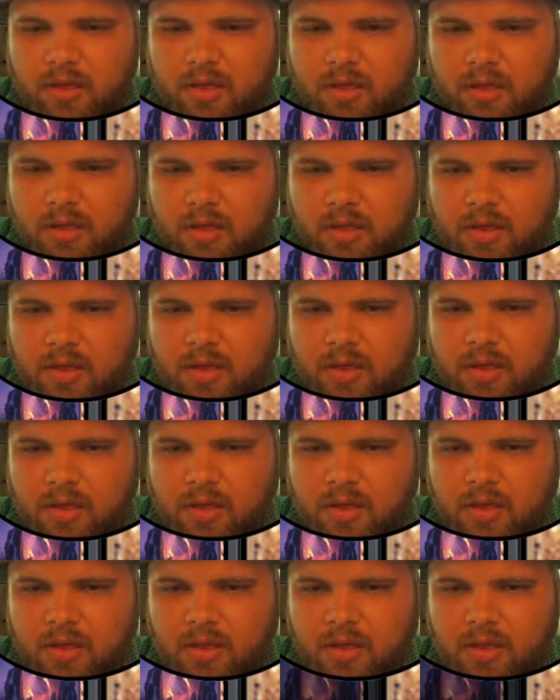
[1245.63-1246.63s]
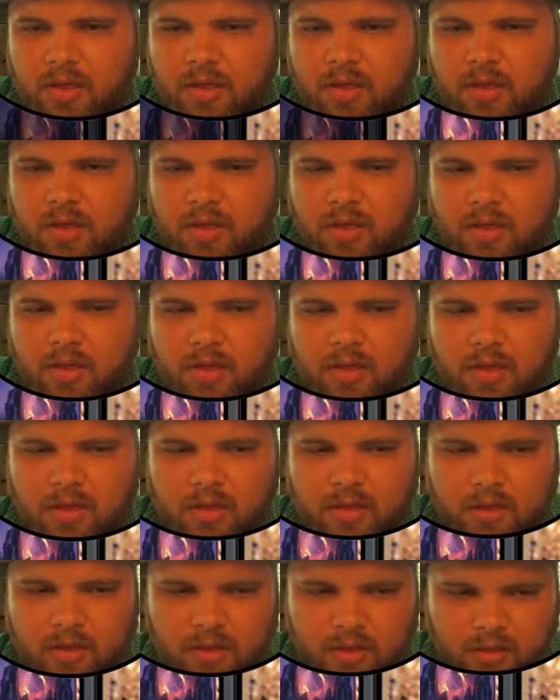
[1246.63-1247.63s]
And they went ahead and got a
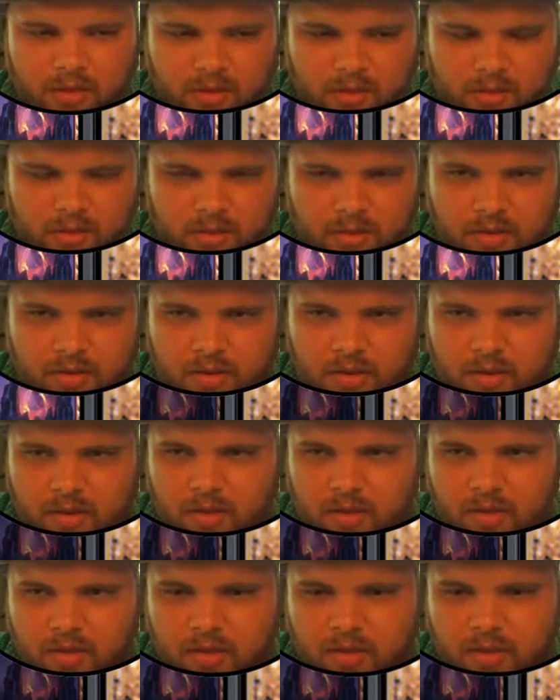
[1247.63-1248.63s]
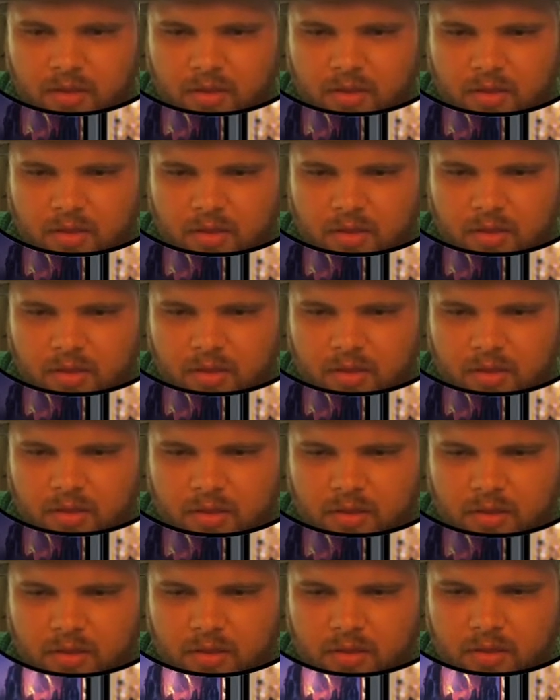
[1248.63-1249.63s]
card that'll let them blow up the O-Stone.
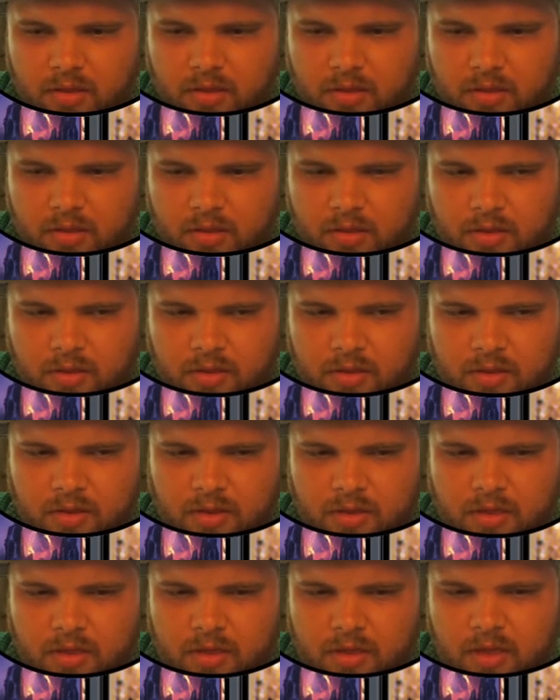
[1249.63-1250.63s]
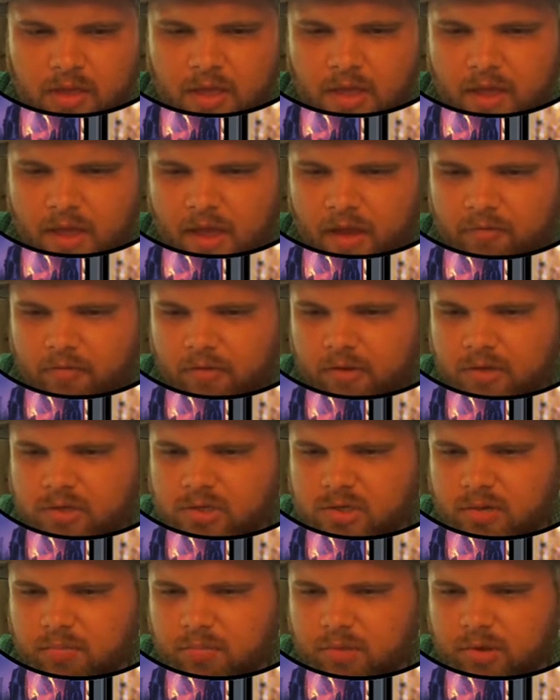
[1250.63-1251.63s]
So, and this,
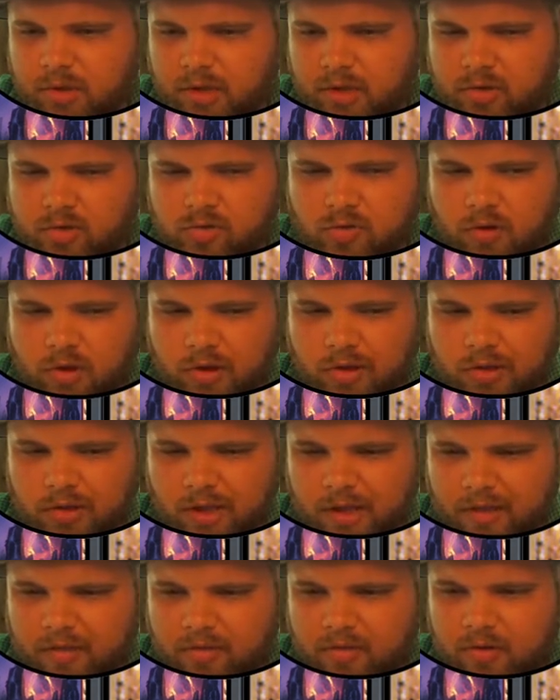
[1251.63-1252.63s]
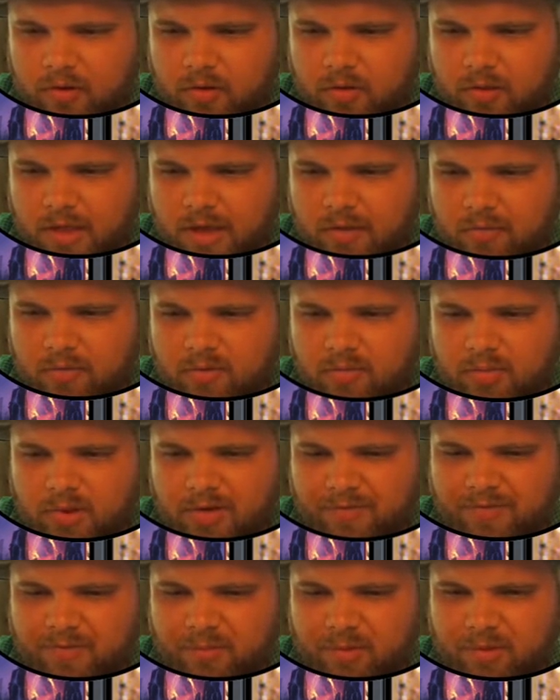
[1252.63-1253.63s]
as you will see, was my
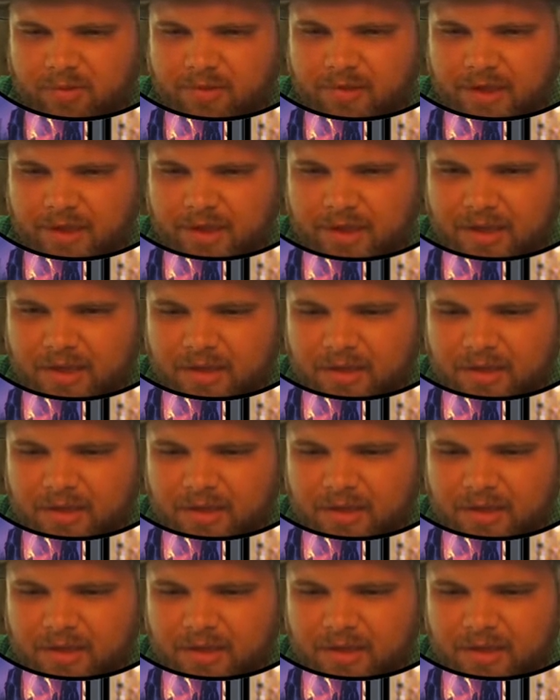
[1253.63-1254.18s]
big